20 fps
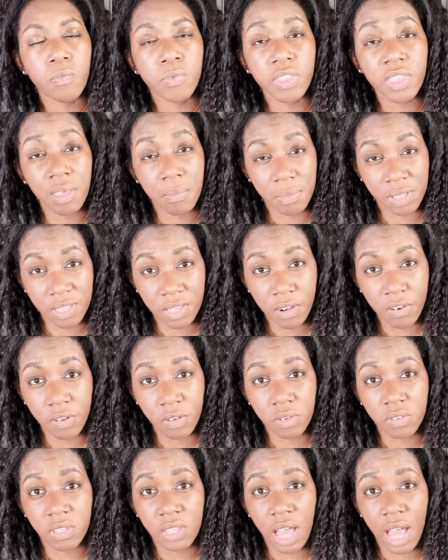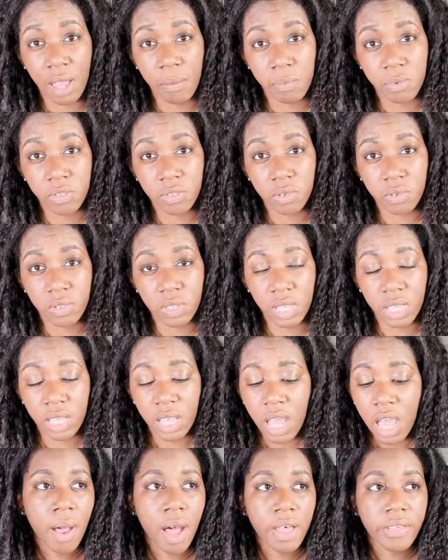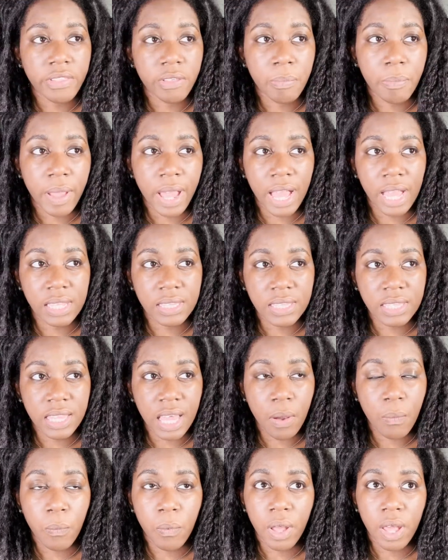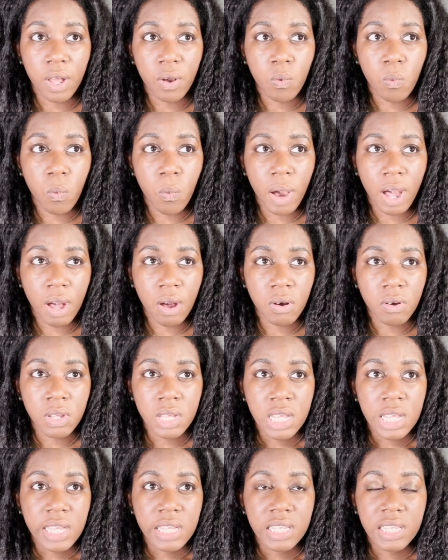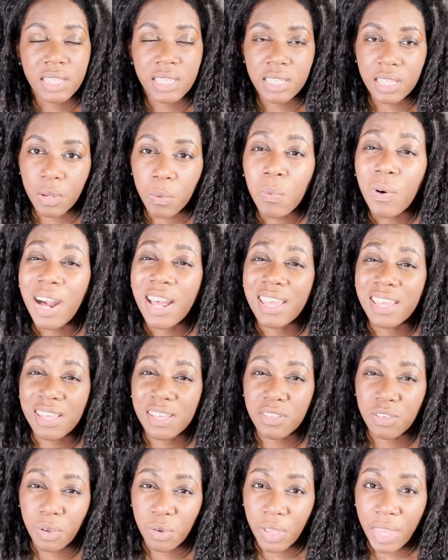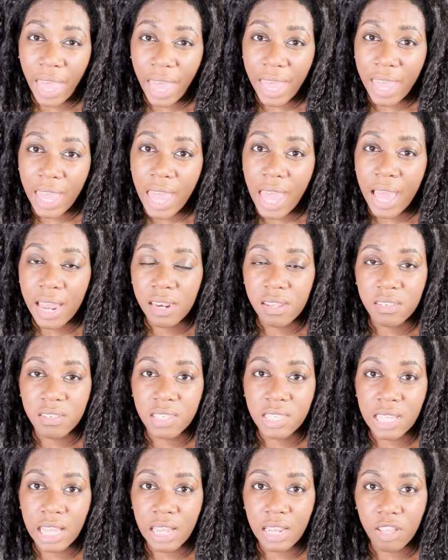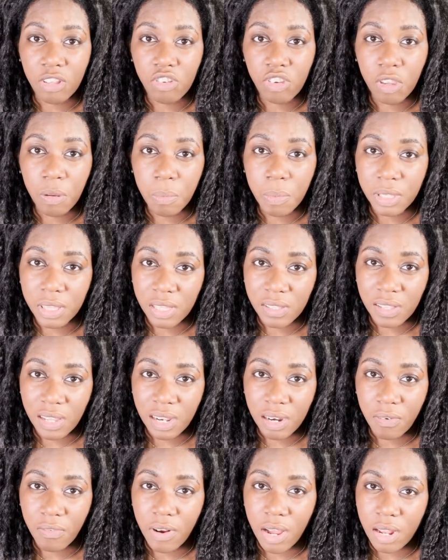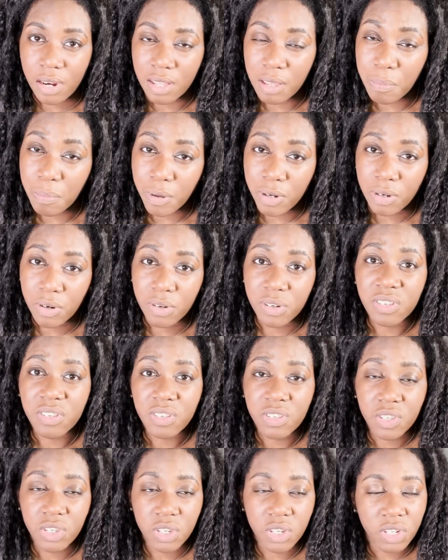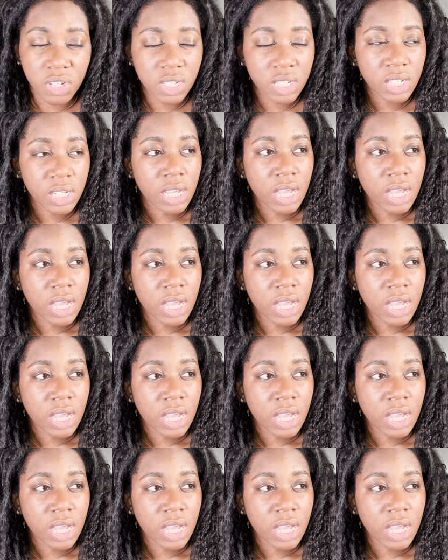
the materials that I was using. Other pads that work well, Sea White is okay and is slightly cheaper than Daler Rowley, but not as good.